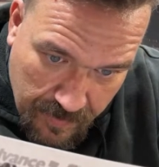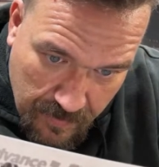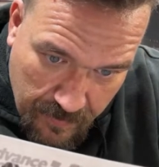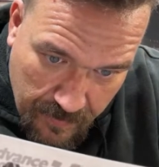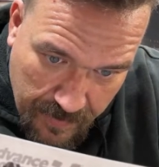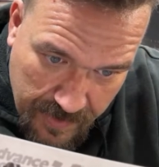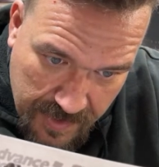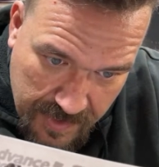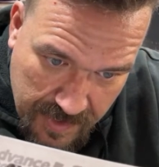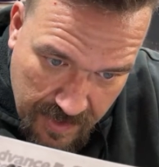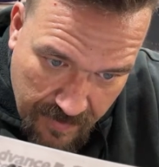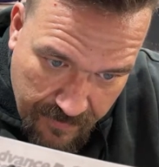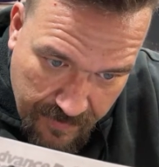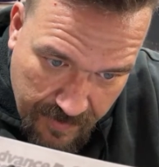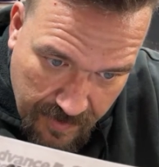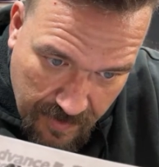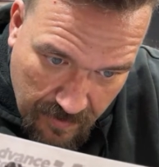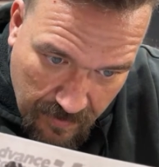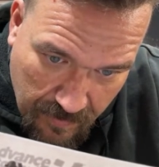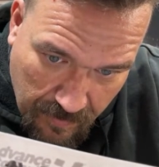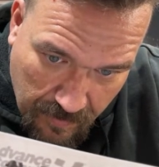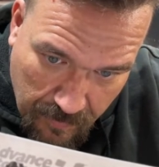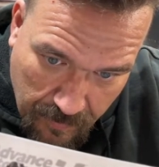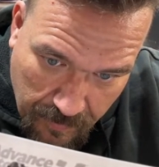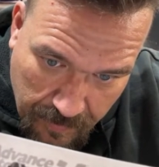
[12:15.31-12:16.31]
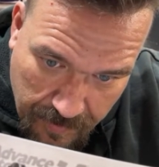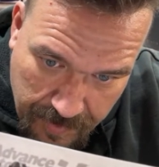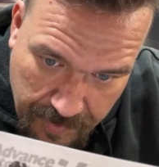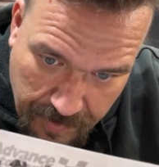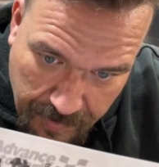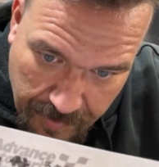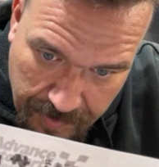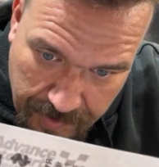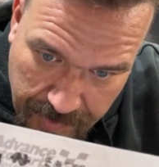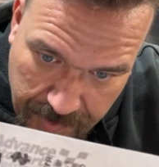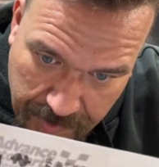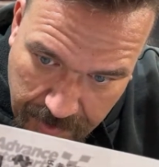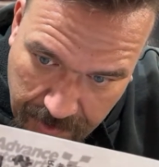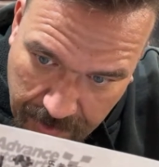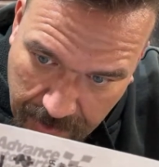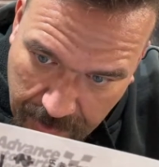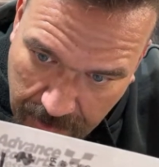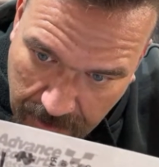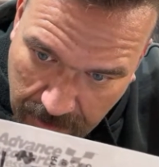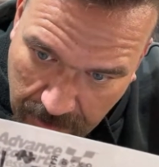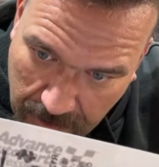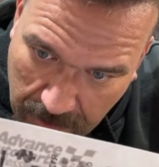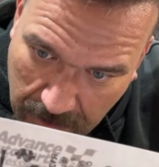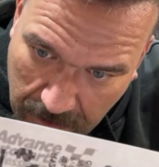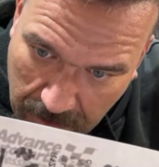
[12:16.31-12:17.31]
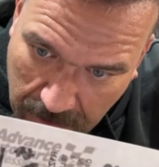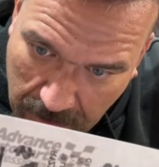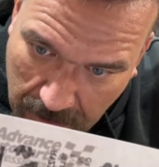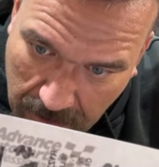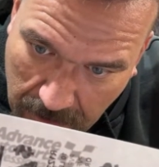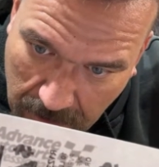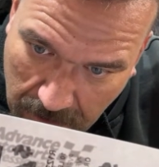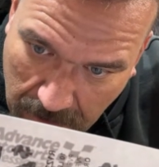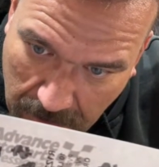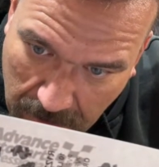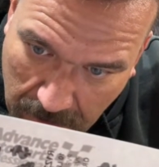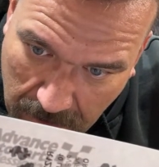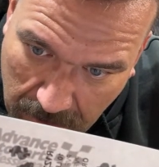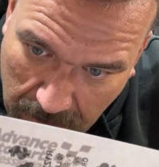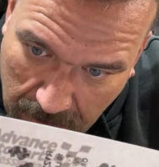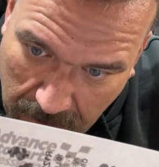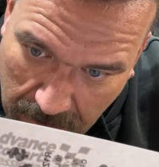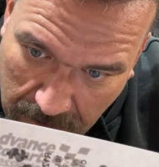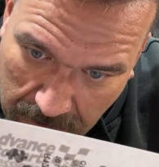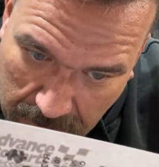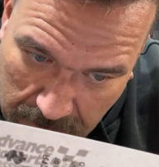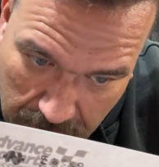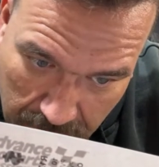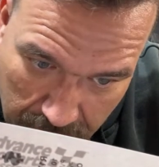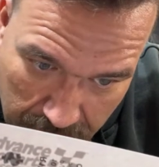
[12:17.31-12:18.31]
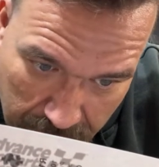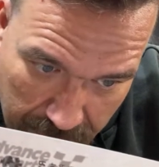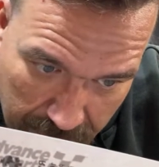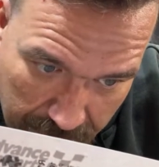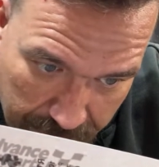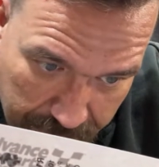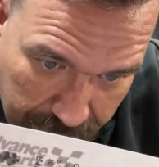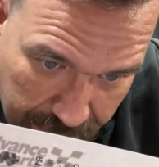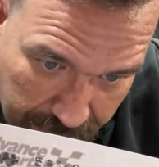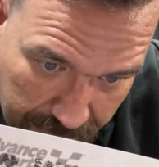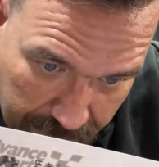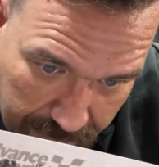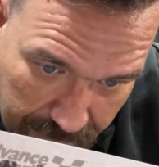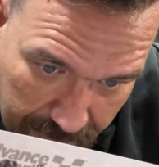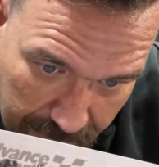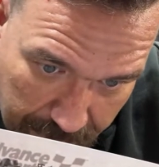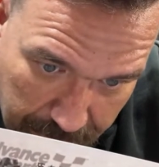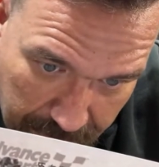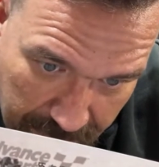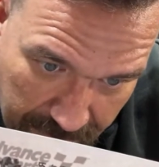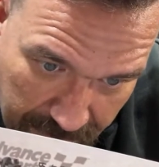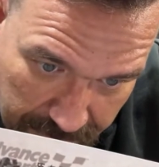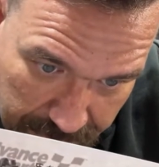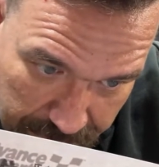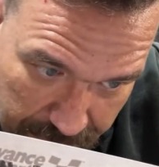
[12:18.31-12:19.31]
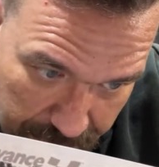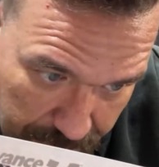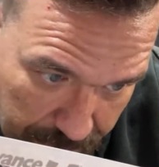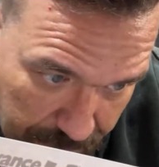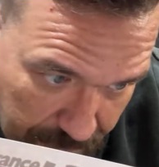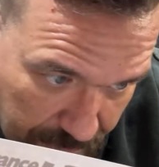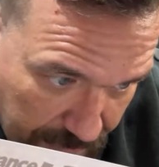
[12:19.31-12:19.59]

$27 core charge. So I'll have to get that back to them to